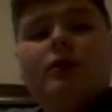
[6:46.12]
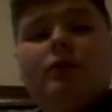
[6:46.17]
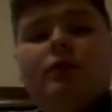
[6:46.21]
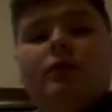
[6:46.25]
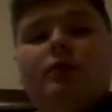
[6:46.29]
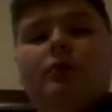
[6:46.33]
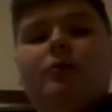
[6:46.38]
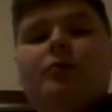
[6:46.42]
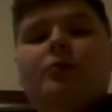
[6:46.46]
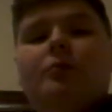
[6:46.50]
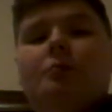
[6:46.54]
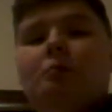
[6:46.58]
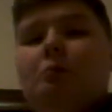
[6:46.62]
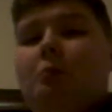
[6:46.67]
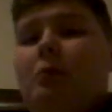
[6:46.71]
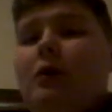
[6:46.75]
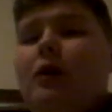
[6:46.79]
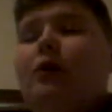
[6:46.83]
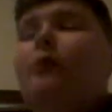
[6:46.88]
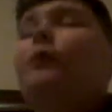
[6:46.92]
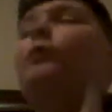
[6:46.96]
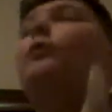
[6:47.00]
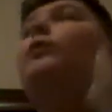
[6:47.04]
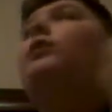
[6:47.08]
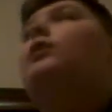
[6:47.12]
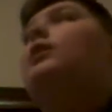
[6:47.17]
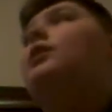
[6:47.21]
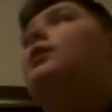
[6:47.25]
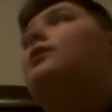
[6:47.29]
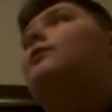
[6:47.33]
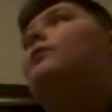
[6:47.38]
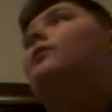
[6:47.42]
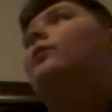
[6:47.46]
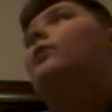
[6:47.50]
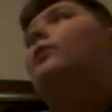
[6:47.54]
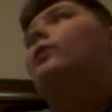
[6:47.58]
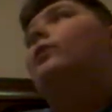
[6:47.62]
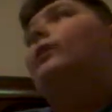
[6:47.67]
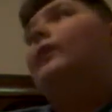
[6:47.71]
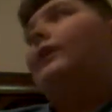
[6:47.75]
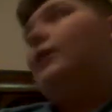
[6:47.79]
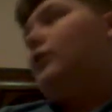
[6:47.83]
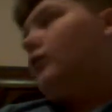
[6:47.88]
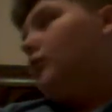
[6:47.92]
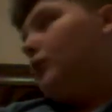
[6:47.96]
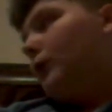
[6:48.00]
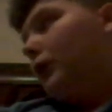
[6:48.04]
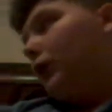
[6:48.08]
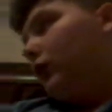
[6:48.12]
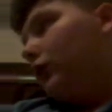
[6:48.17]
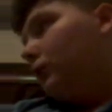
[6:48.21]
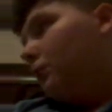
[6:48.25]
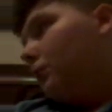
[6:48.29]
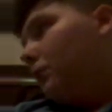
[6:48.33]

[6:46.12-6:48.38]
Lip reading: But only for like smaller